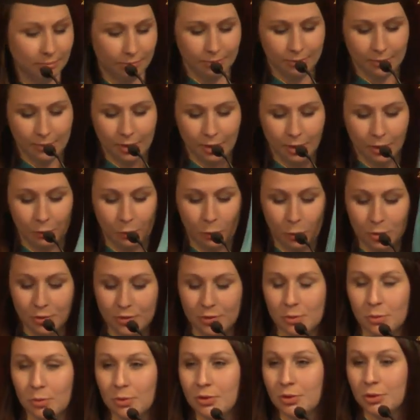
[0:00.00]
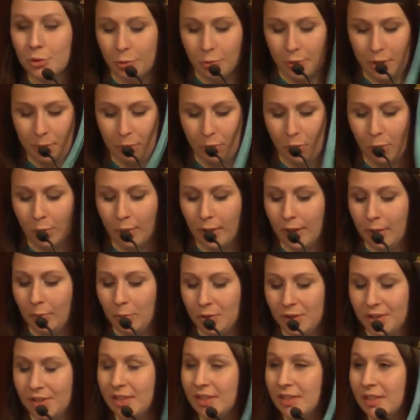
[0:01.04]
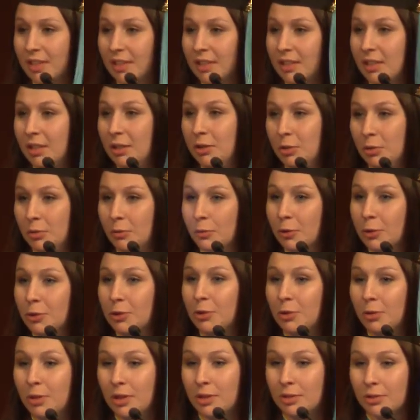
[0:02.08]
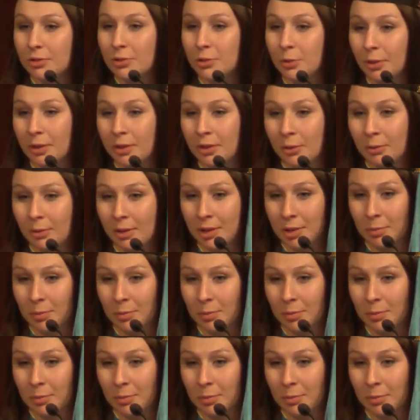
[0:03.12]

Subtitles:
the Ford School's degree program was discontinued for 2 years during the Great